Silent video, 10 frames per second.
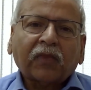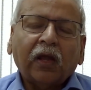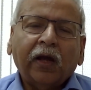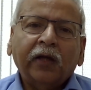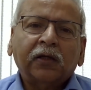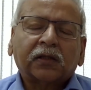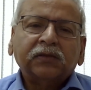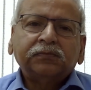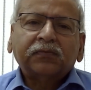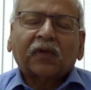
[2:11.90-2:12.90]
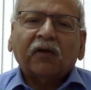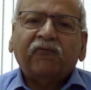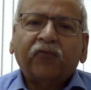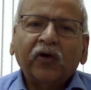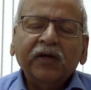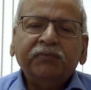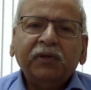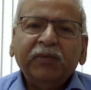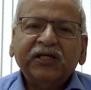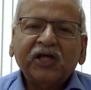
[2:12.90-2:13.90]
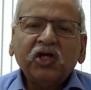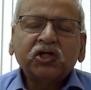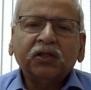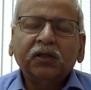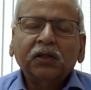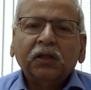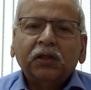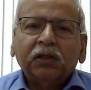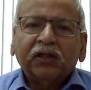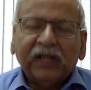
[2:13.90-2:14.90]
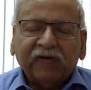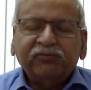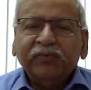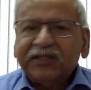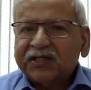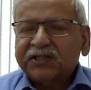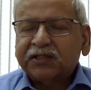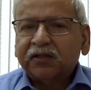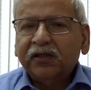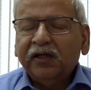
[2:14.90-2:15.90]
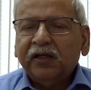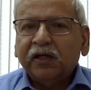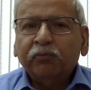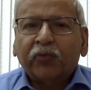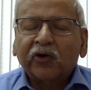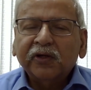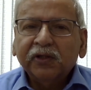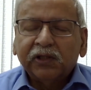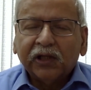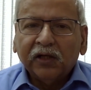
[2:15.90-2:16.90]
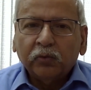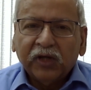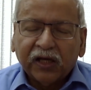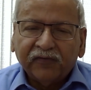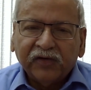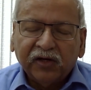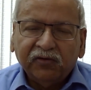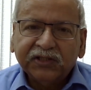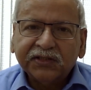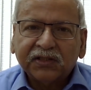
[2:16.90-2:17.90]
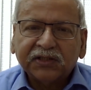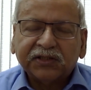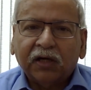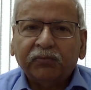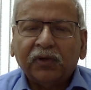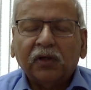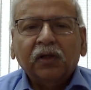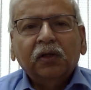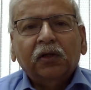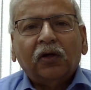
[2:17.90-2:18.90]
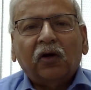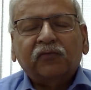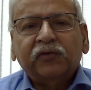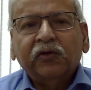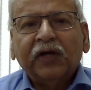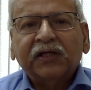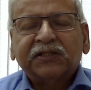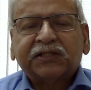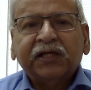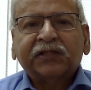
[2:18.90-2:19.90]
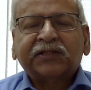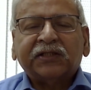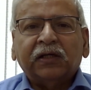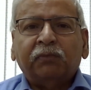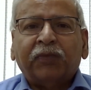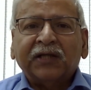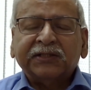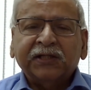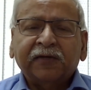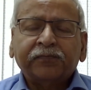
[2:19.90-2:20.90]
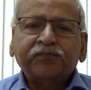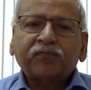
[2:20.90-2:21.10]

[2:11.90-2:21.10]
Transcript: And for implementation, governments are certainly important, and we had a very recent example of the United States passing